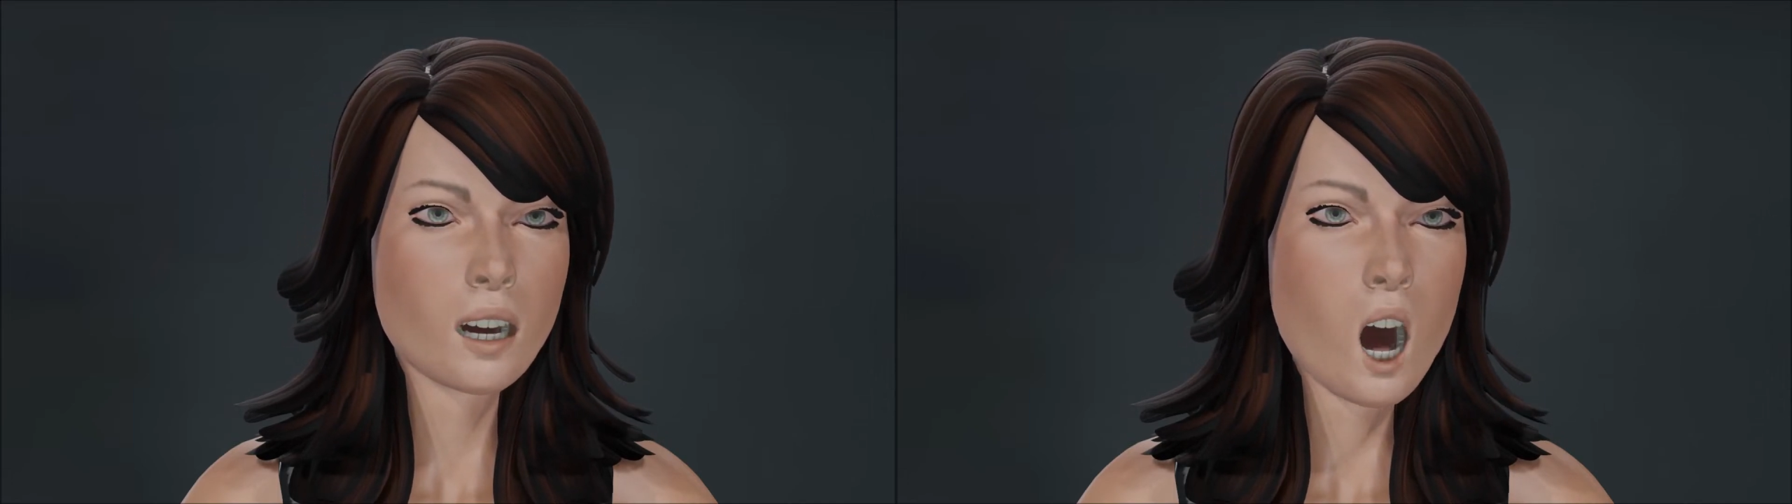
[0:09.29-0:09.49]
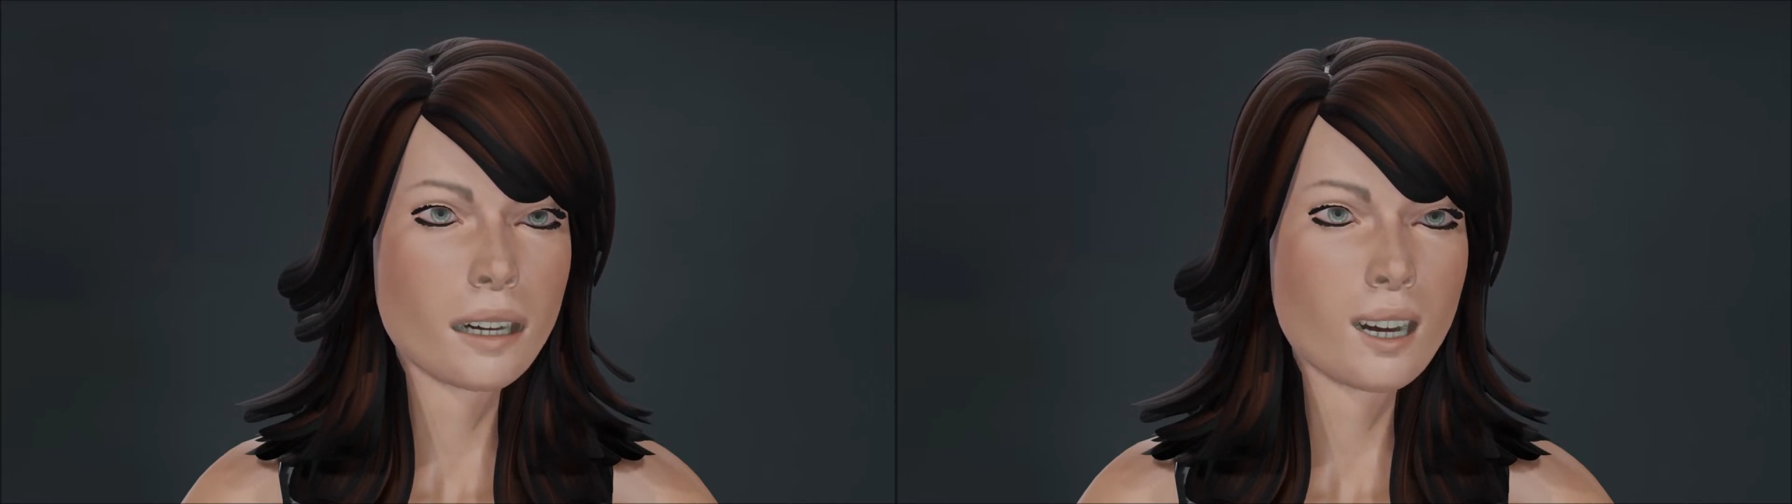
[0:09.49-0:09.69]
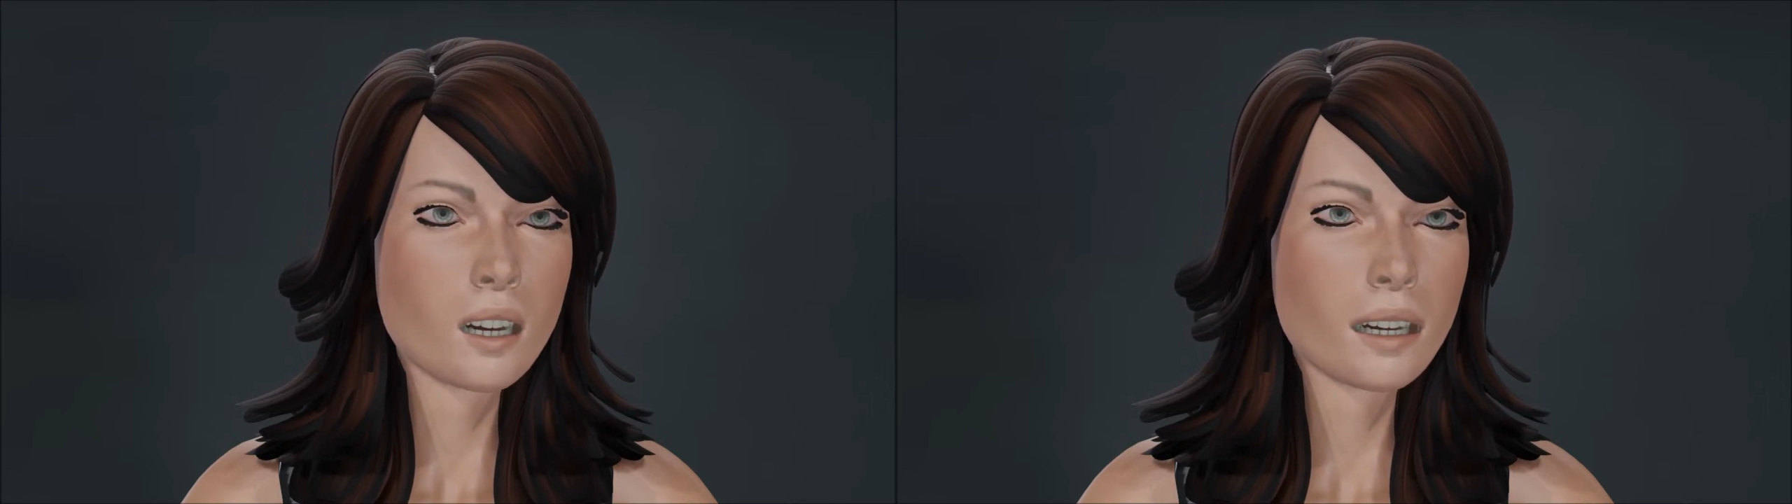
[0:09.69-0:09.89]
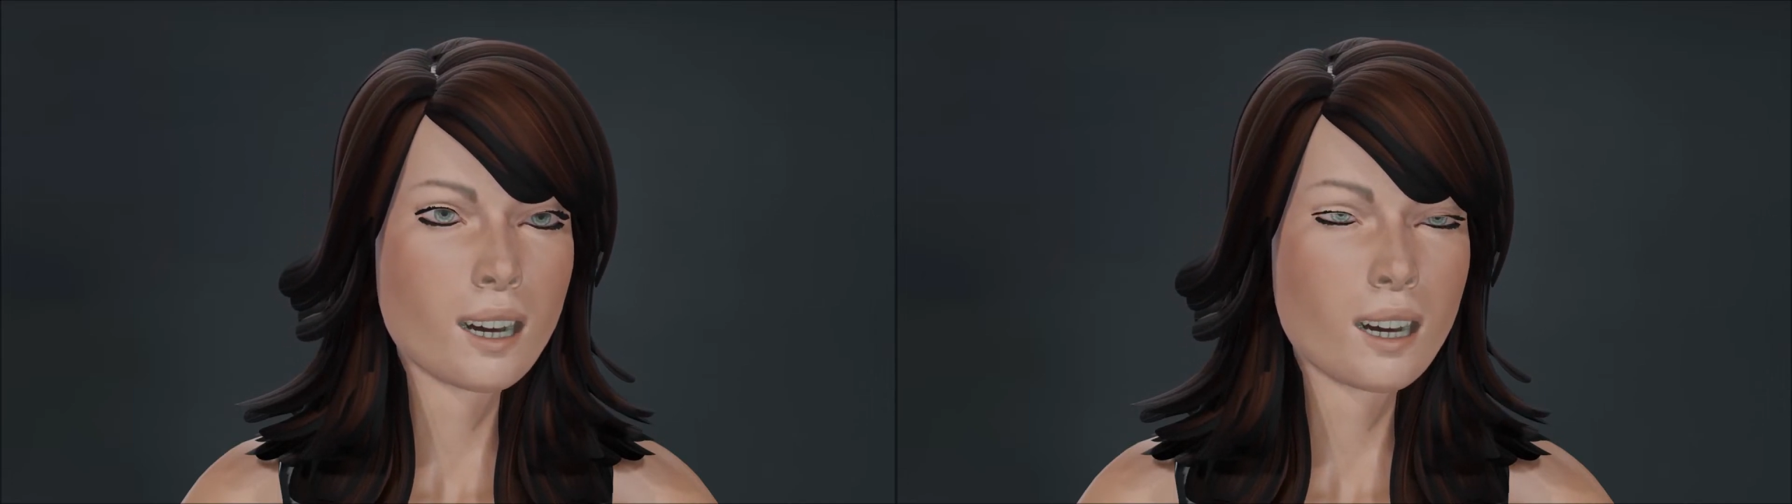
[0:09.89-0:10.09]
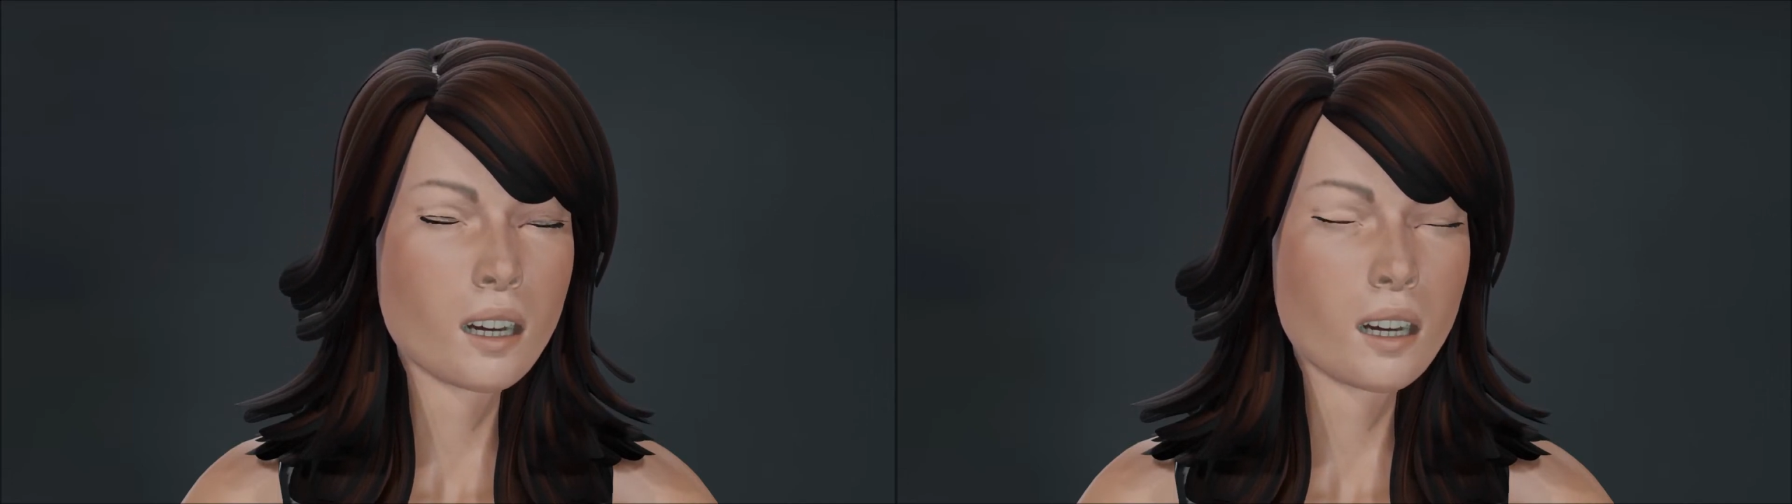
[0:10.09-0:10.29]
survive
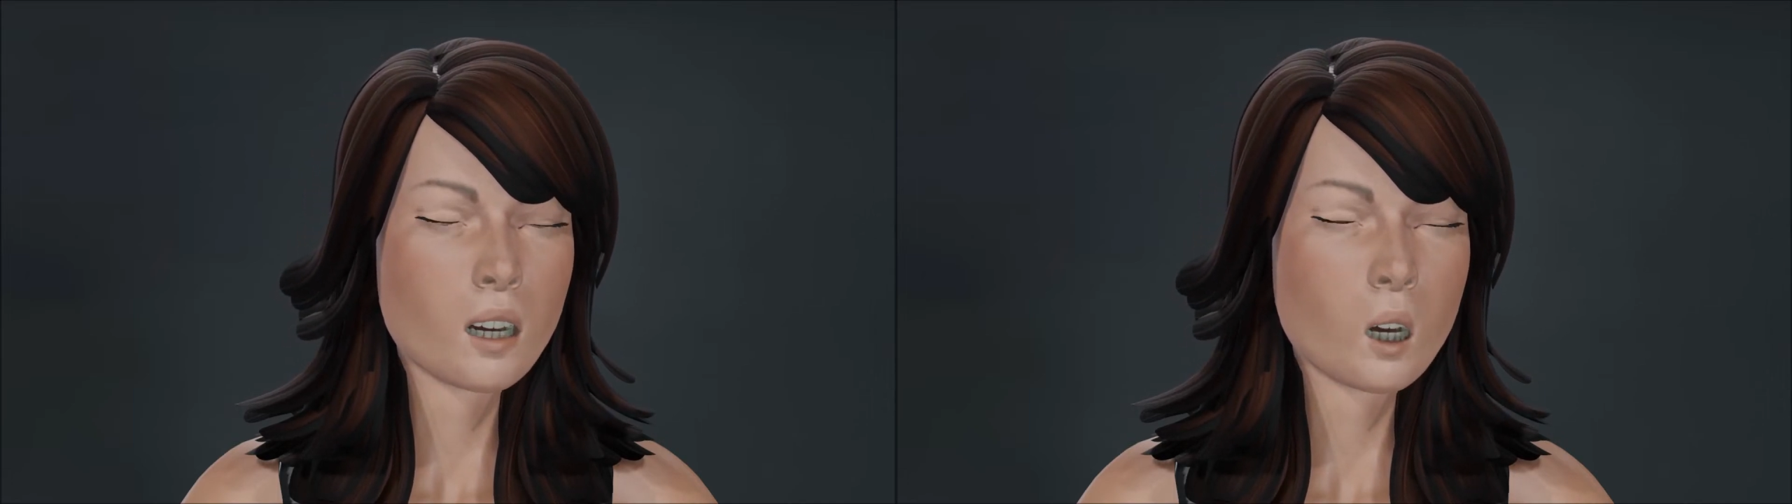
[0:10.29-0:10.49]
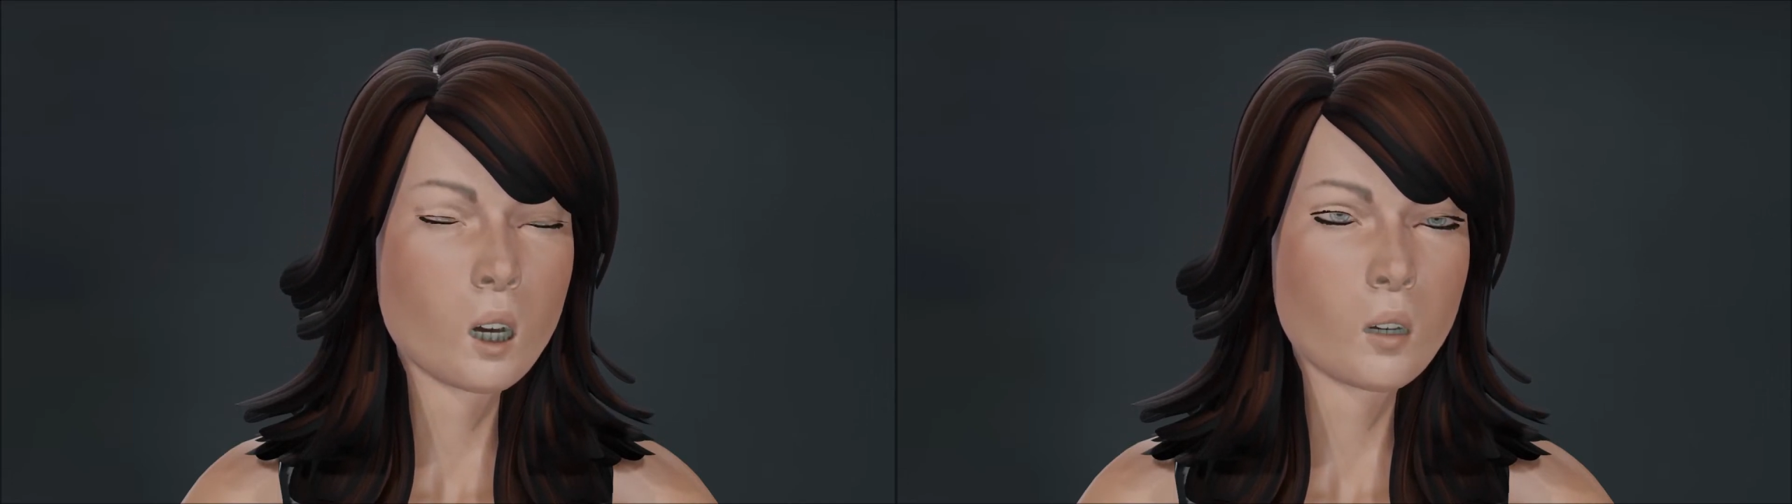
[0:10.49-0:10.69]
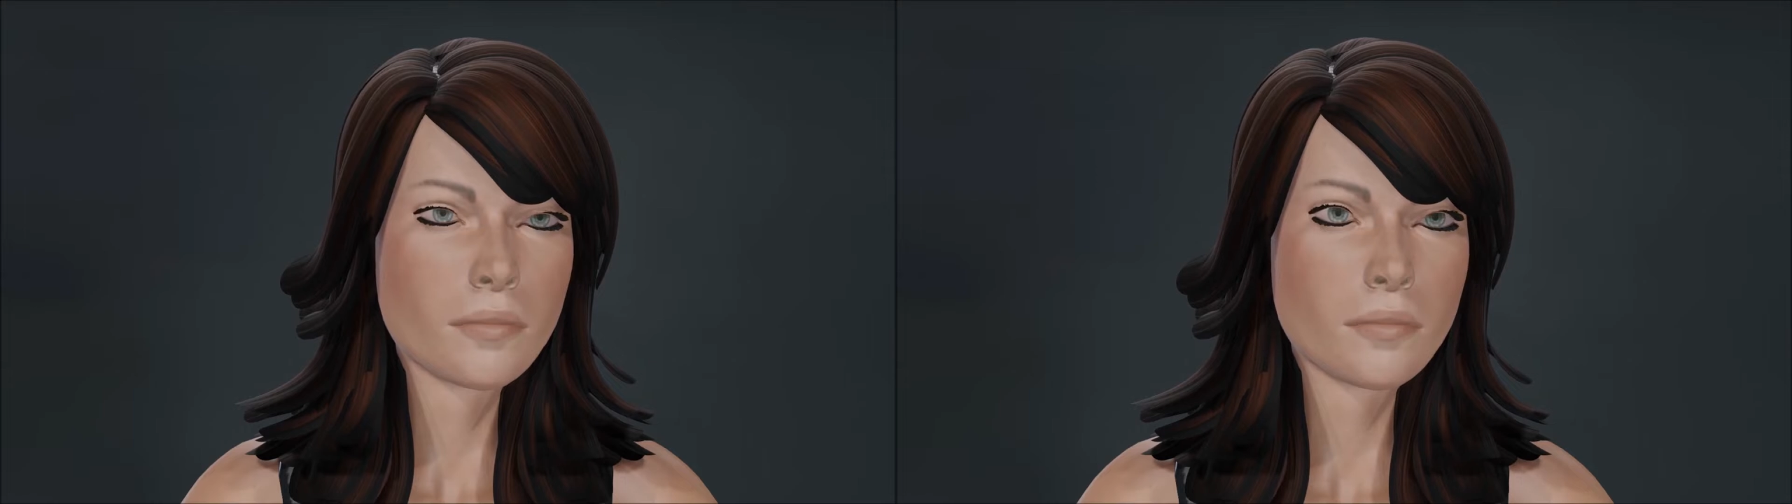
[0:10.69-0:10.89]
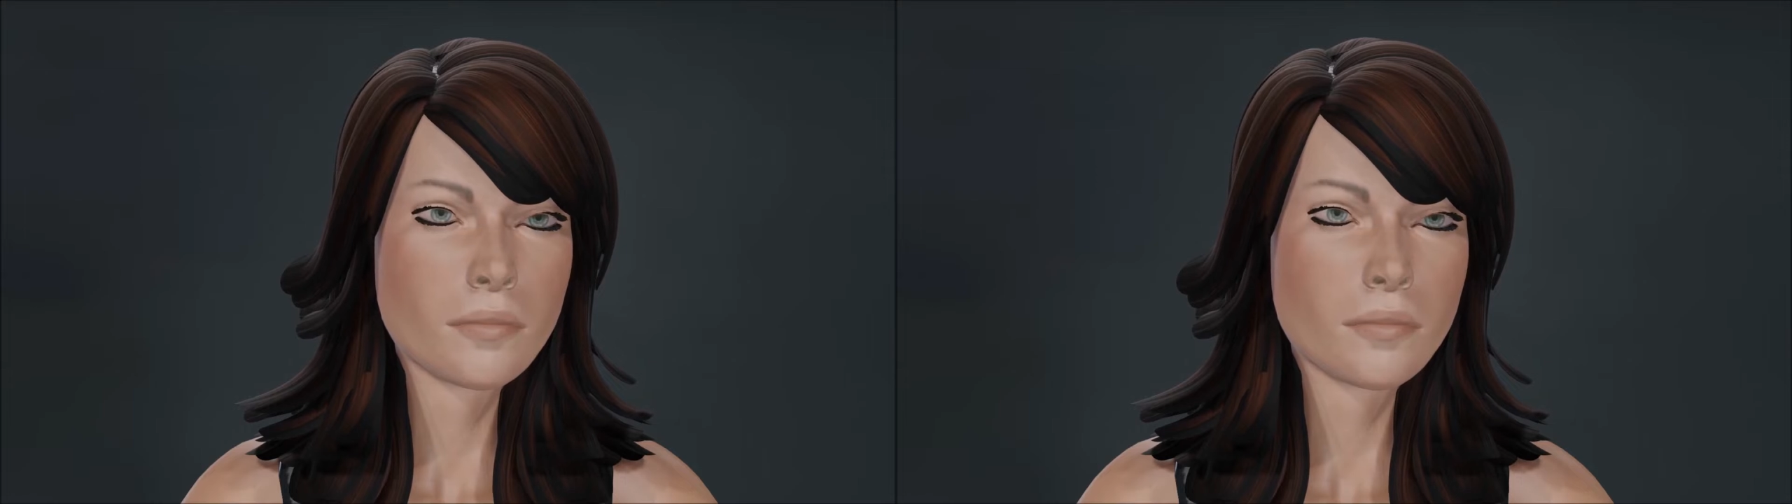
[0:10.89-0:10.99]
and continue.